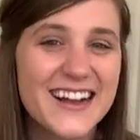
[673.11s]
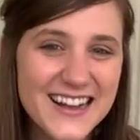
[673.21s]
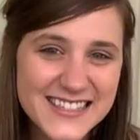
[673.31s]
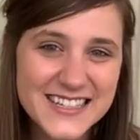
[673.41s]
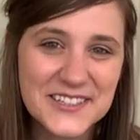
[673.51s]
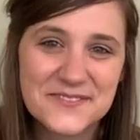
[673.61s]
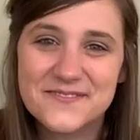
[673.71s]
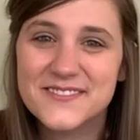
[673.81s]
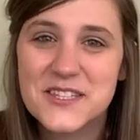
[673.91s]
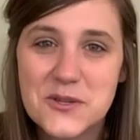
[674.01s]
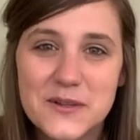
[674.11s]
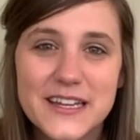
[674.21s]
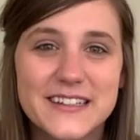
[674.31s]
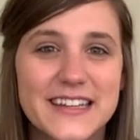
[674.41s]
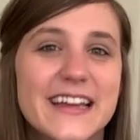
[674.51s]
Awesome. You
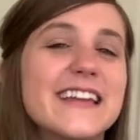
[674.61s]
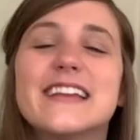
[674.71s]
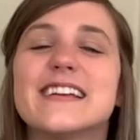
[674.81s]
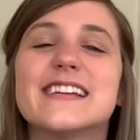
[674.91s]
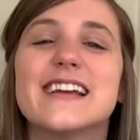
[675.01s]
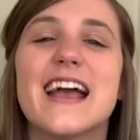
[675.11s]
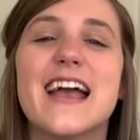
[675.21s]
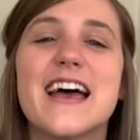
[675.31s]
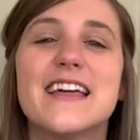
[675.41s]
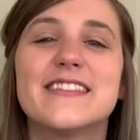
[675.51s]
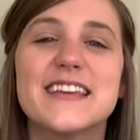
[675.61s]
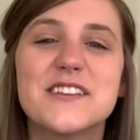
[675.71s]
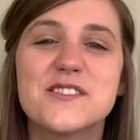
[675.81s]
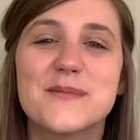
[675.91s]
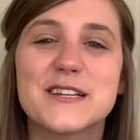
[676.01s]
killed it. And
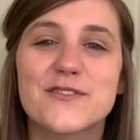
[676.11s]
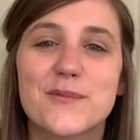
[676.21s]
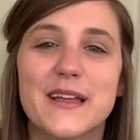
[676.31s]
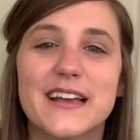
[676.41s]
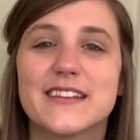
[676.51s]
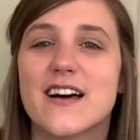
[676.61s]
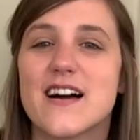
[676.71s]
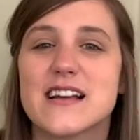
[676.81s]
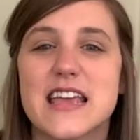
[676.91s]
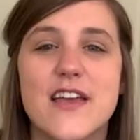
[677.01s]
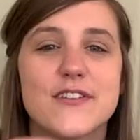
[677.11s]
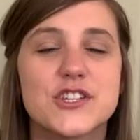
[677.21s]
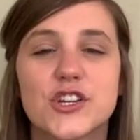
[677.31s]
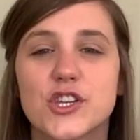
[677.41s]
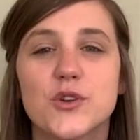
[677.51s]
thanks so much for playing along. If it
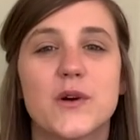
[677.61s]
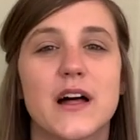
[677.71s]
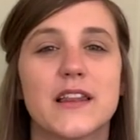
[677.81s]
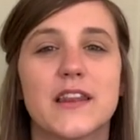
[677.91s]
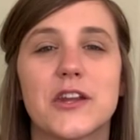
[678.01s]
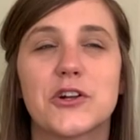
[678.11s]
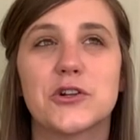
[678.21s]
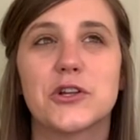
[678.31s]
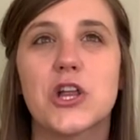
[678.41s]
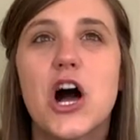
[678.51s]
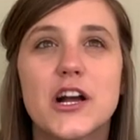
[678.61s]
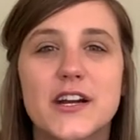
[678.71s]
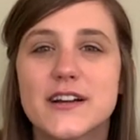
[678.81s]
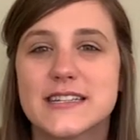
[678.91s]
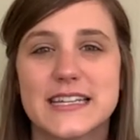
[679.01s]
took you a little
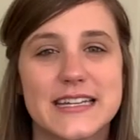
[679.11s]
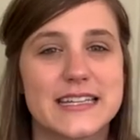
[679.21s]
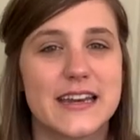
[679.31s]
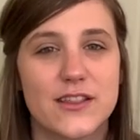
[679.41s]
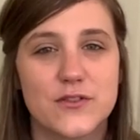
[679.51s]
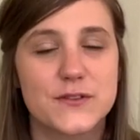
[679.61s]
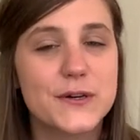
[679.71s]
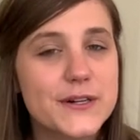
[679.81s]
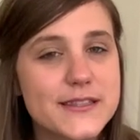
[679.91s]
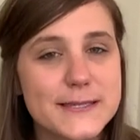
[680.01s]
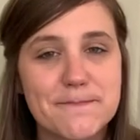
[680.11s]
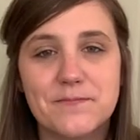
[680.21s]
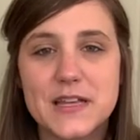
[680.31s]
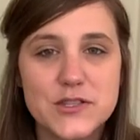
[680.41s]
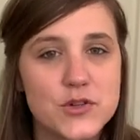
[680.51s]
longer to get to any of those chords,
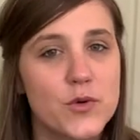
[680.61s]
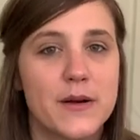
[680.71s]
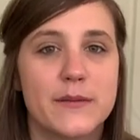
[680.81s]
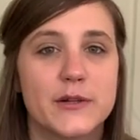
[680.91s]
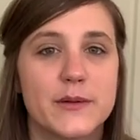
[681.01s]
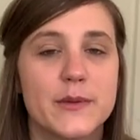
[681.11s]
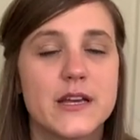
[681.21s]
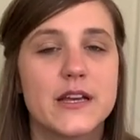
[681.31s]
it's no problem.